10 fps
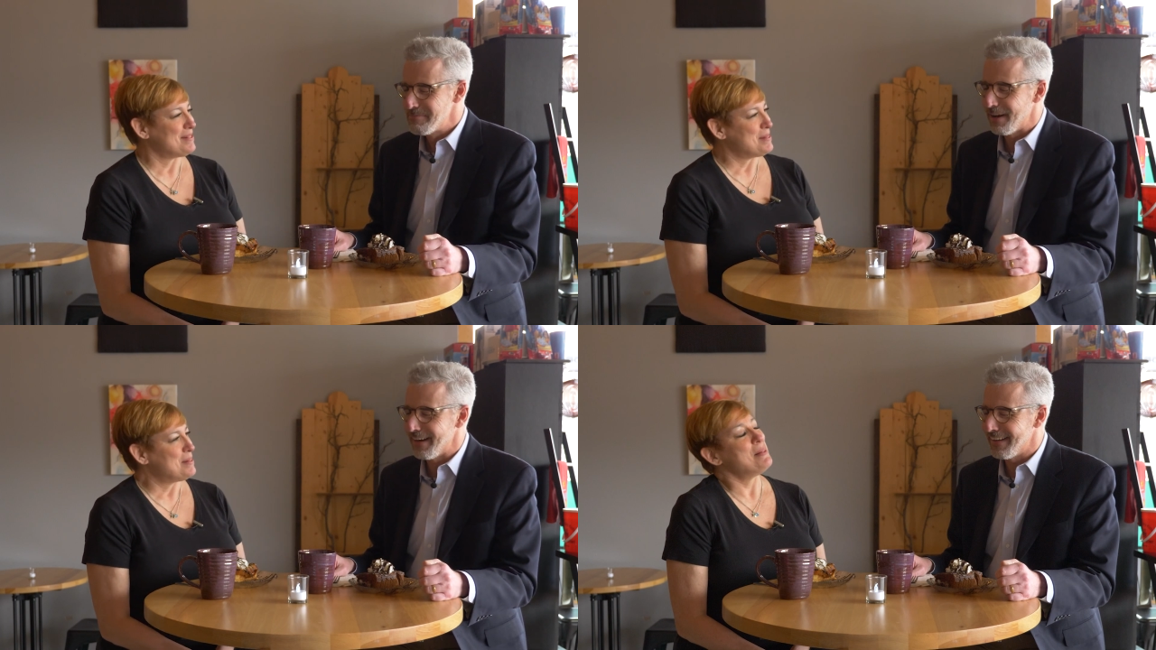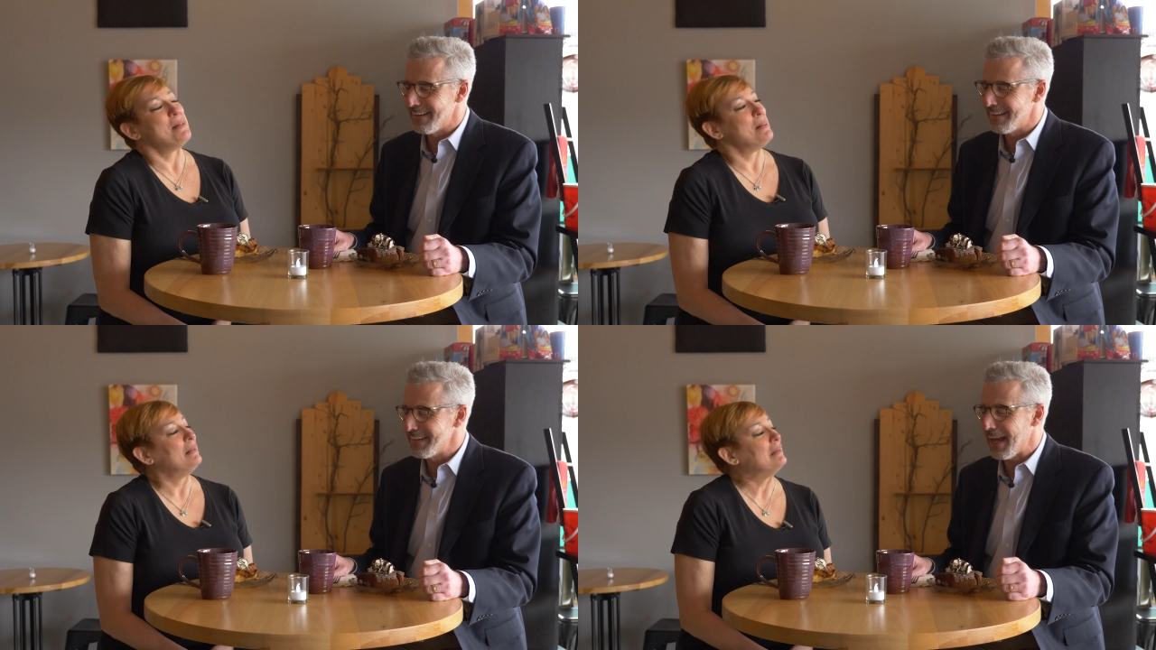Speaker 1: but
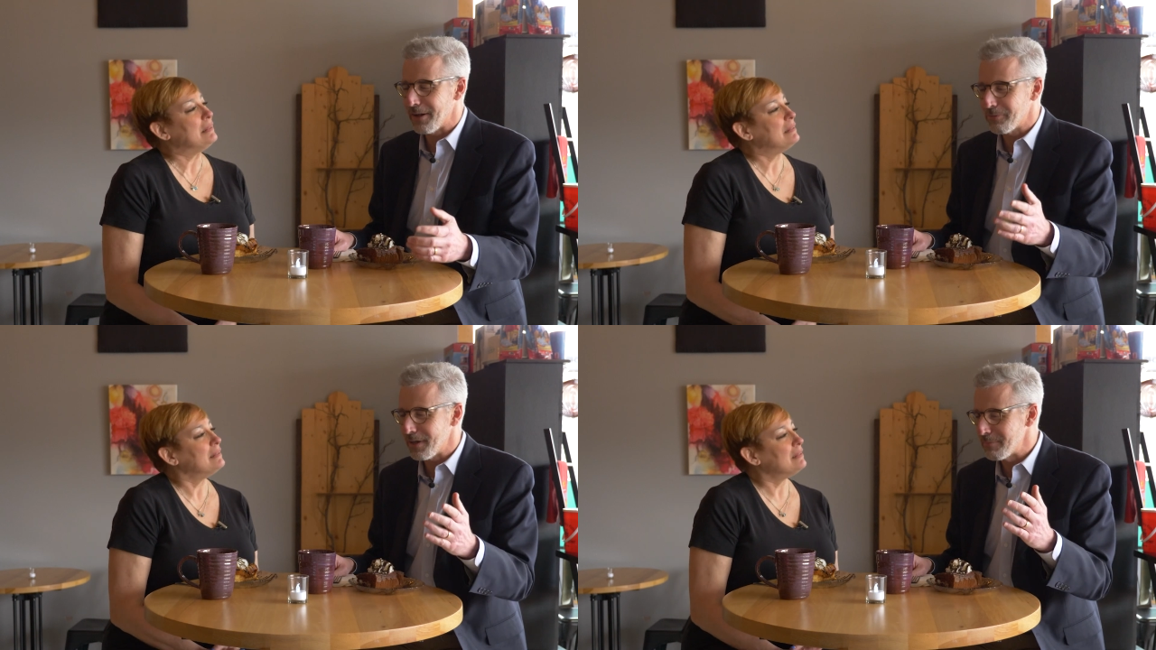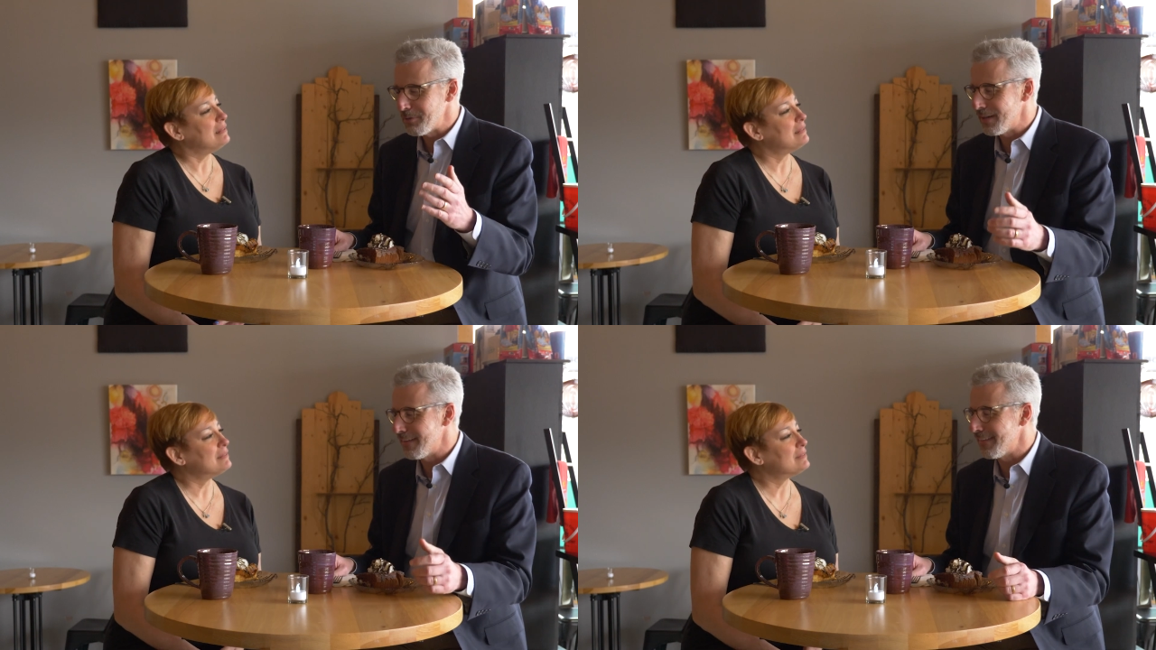uh, yeah, great
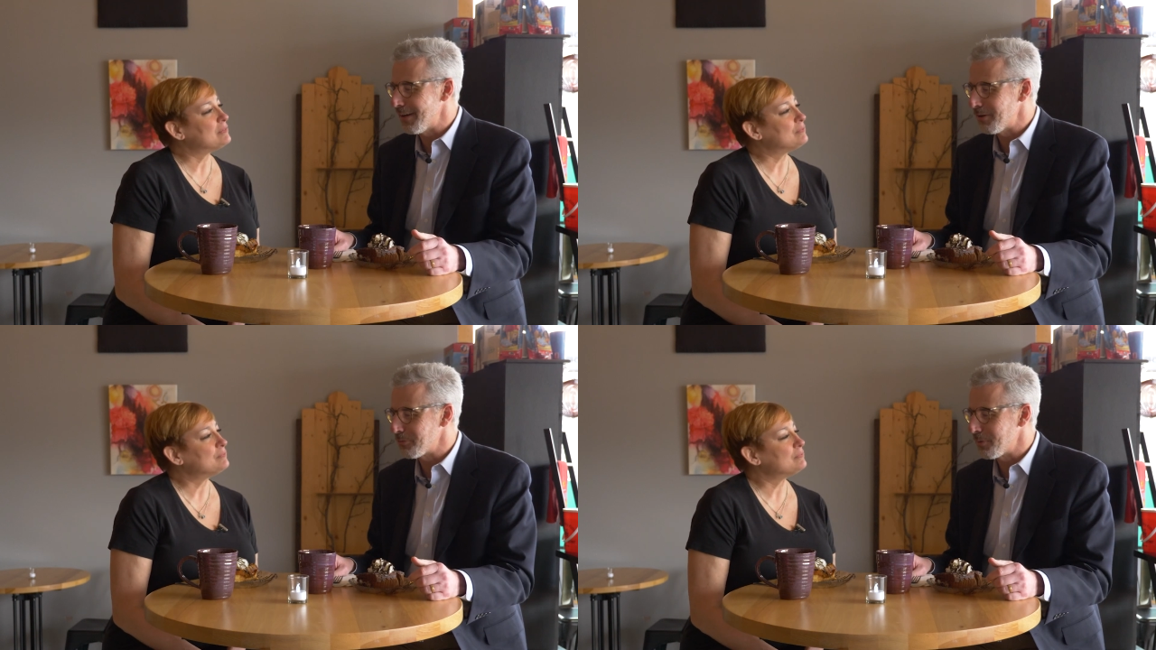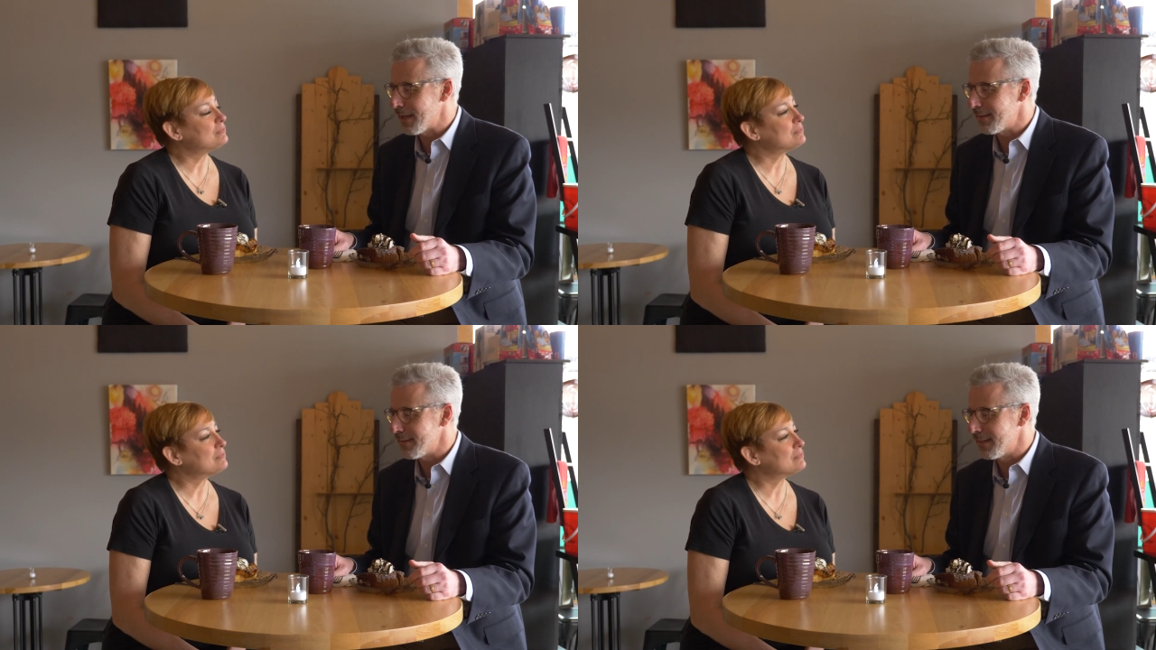community there as
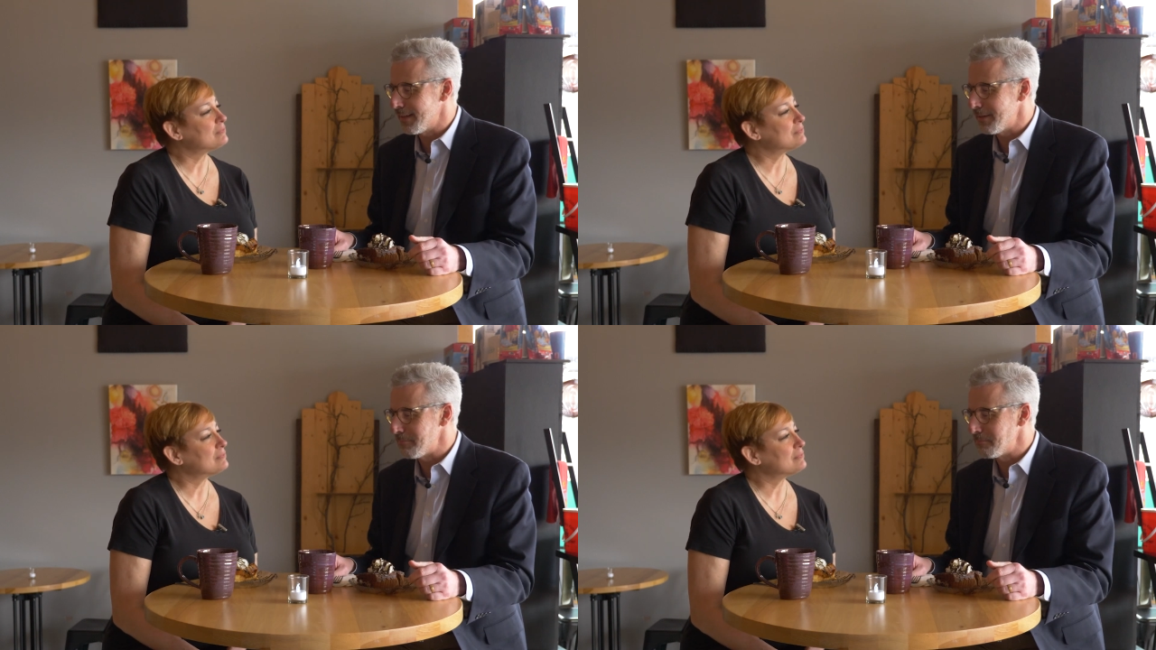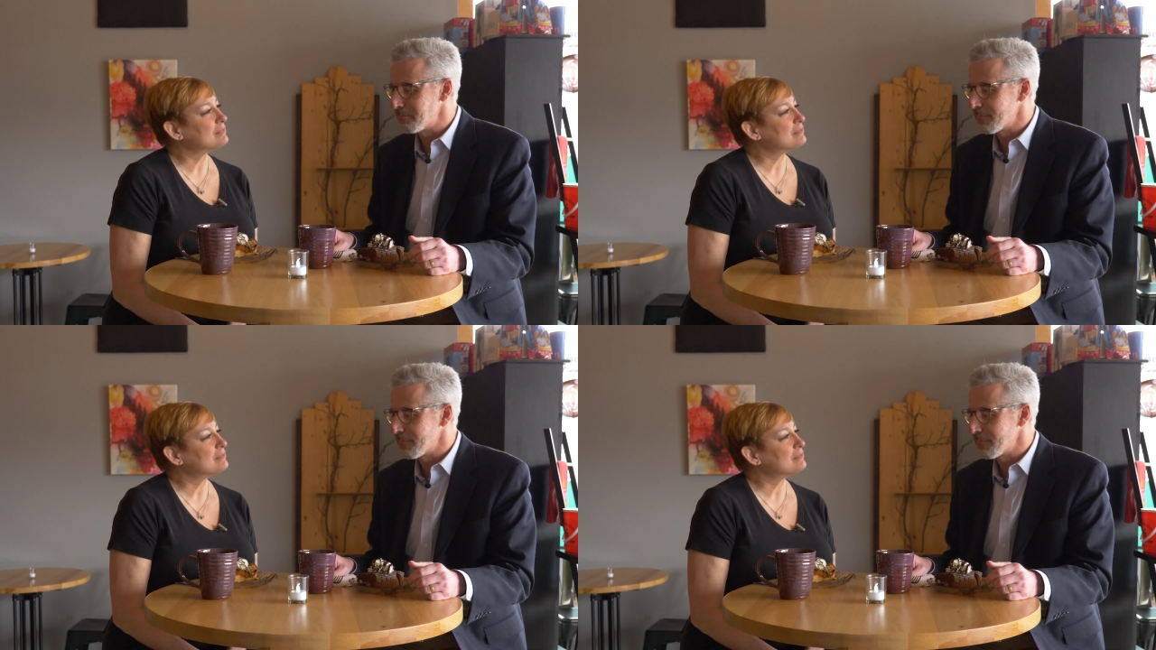well. Um,